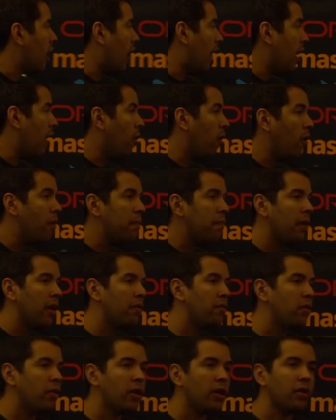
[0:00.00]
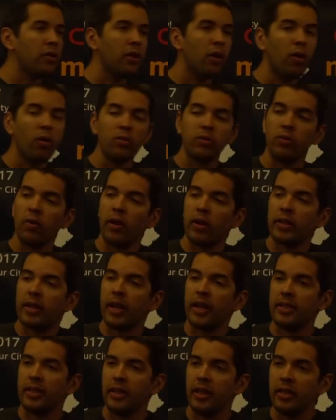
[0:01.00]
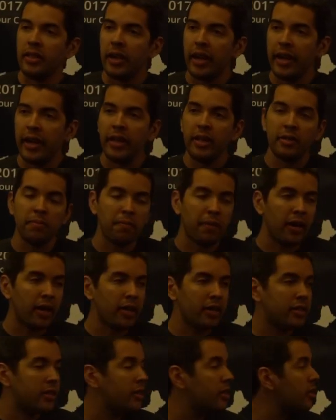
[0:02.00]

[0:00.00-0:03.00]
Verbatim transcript: I hope everyone knows what Cassandra is, but